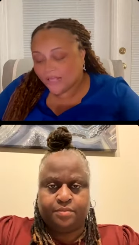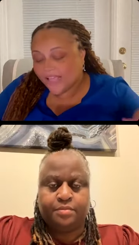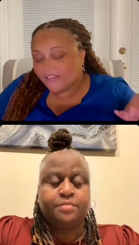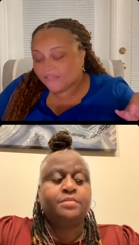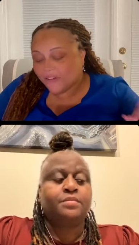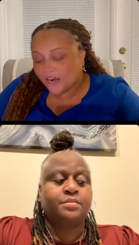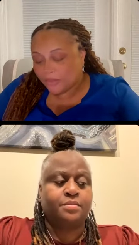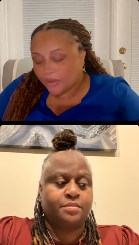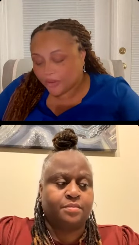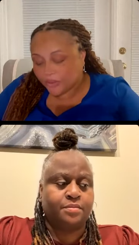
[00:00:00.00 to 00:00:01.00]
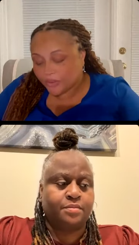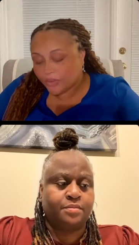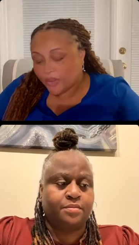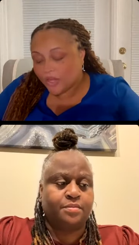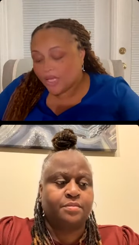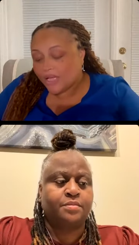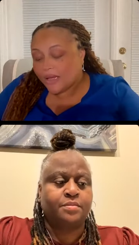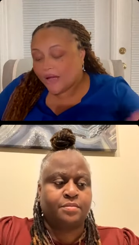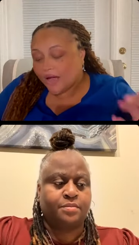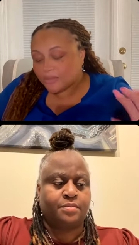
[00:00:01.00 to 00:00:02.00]
Speaker 1: environmental,
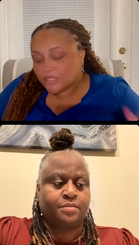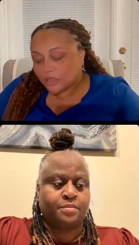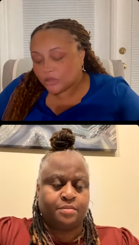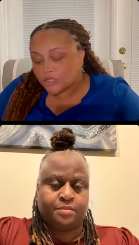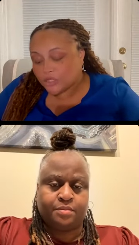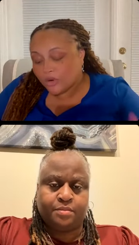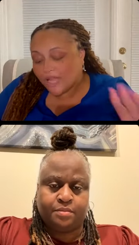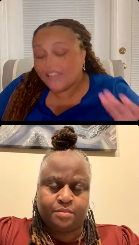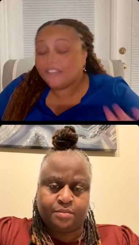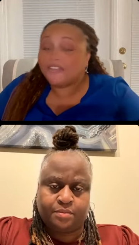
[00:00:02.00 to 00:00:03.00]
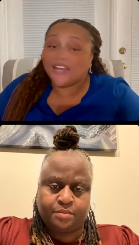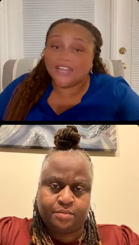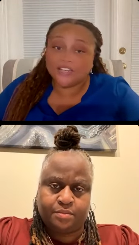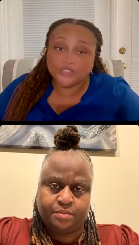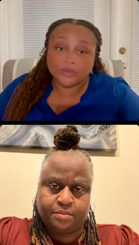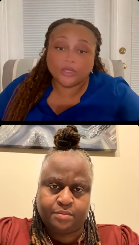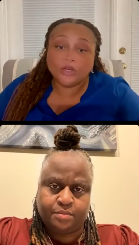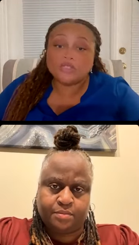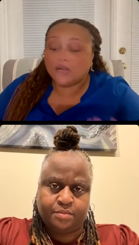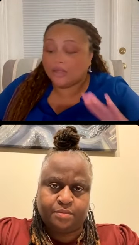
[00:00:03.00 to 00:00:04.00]
um, social, and financial. Those
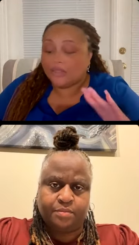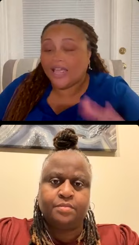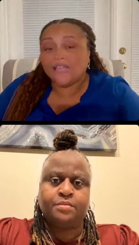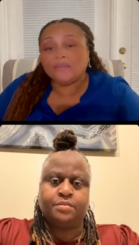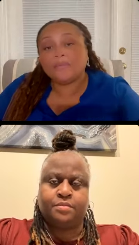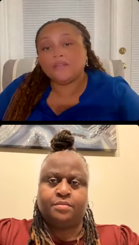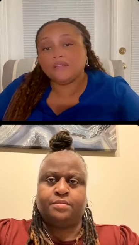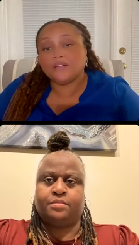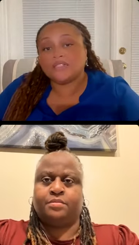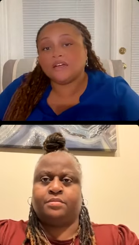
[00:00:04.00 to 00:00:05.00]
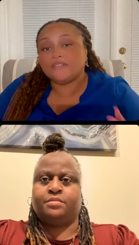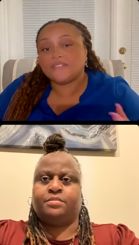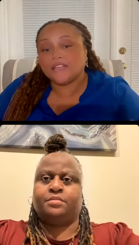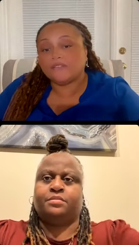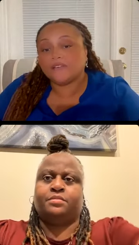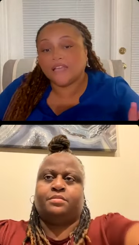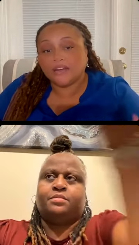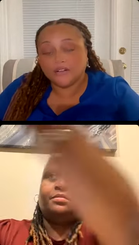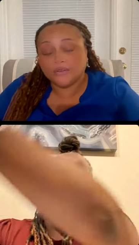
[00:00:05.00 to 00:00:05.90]
are the eight pillars of self-care.